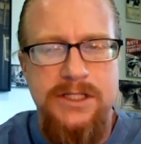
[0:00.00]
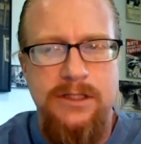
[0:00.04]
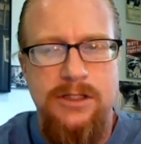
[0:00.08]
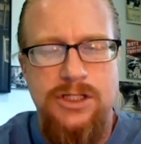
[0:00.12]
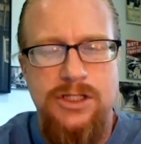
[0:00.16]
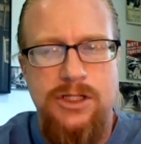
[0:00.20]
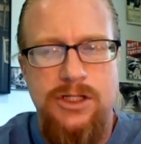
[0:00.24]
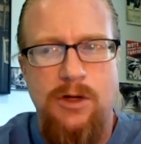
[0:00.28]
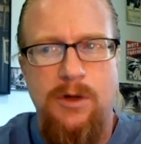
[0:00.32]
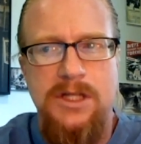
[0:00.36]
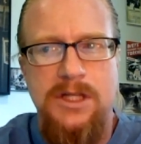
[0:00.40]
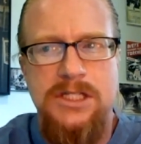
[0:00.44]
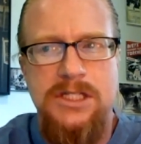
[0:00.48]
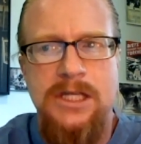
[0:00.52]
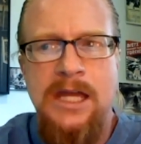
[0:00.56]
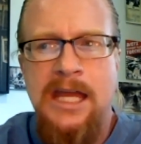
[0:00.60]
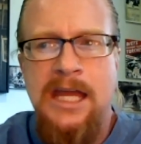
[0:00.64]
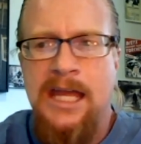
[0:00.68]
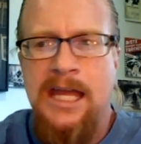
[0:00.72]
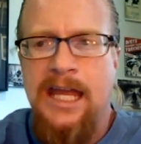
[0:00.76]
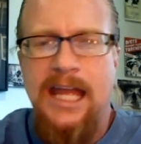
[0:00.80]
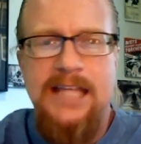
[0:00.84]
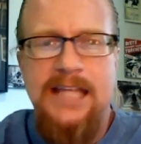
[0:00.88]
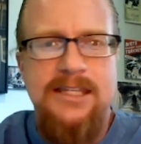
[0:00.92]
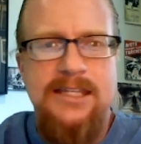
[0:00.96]
Uh, so it's
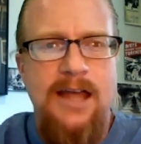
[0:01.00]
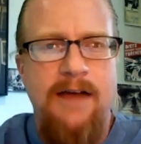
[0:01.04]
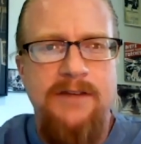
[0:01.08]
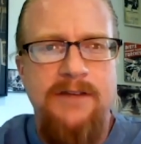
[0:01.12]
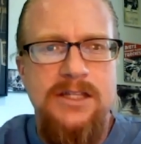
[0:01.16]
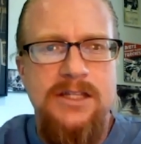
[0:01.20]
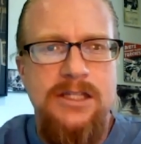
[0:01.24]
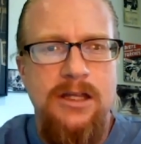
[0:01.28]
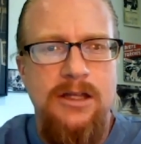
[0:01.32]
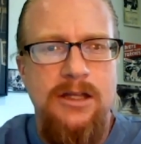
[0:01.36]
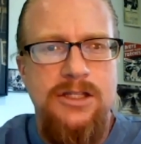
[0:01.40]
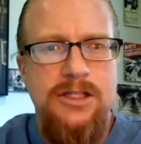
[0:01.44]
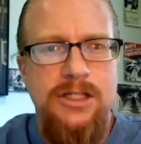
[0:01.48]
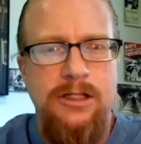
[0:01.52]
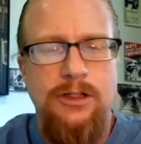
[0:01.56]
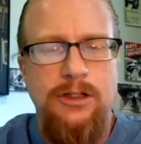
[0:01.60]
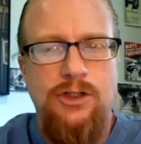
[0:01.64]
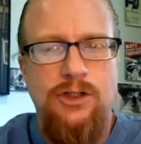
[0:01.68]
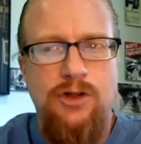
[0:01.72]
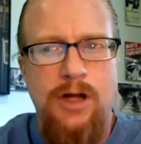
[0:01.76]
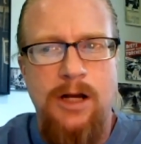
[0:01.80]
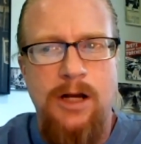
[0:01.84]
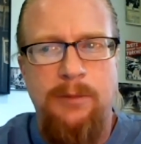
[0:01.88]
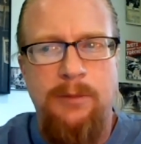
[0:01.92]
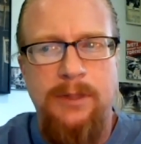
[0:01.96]
it's obviously it's an
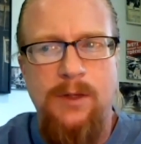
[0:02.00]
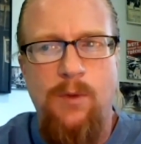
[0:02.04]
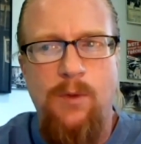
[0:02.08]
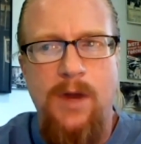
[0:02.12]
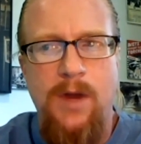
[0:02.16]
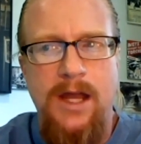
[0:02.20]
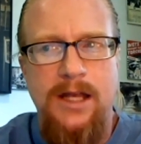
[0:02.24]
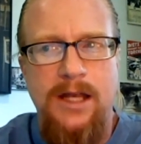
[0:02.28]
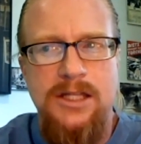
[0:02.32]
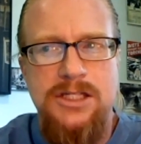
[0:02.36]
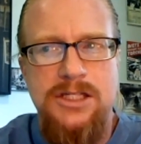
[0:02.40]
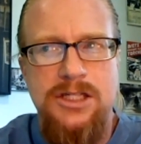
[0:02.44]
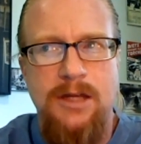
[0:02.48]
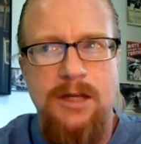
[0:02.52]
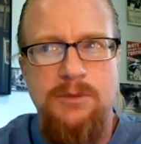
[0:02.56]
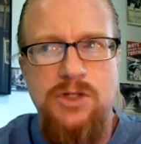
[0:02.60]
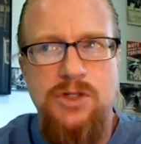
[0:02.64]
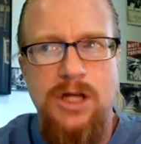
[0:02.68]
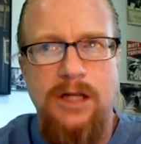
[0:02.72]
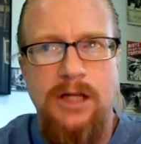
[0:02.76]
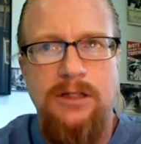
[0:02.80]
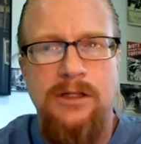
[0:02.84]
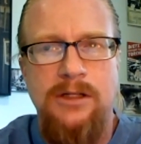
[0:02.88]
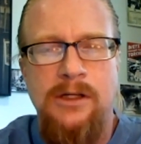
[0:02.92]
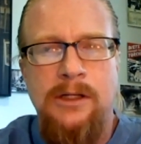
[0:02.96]
incredibly weighted
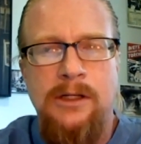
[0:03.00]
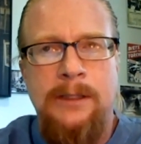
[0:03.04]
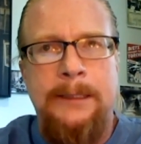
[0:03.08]
subject.